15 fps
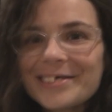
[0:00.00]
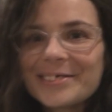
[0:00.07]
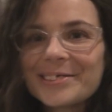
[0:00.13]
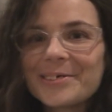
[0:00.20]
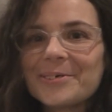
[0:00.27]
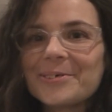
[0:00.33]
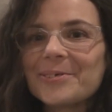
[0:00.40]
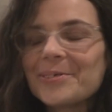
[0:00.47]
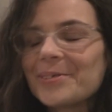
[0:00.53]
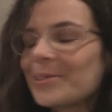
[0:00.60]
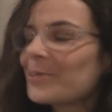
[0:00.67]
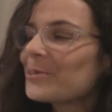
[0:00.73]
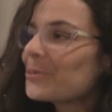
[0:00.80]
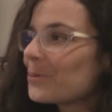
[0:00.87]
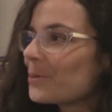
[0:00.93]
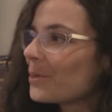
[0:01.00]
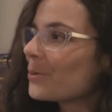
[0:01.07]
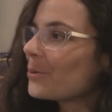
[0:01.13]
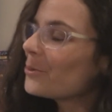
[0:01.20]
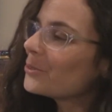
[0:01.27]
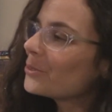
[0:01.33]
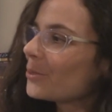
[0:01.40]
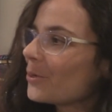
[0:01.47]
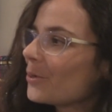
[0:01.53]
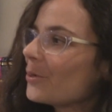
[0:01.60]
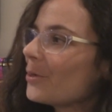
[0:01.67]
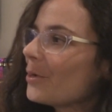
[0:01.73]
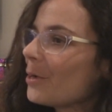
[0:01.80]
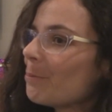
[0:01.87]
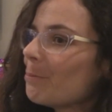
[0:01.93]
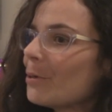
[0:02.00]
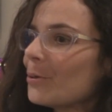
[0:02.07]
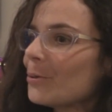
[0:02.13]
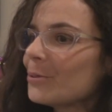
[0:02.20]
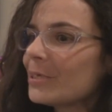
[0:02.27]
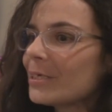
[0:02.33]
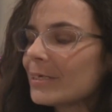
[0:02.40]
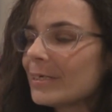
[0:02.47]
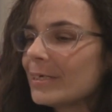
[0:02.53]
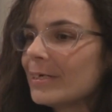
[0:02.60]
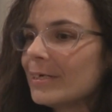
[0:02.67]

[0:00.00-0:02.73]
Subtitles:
So those are what those are about.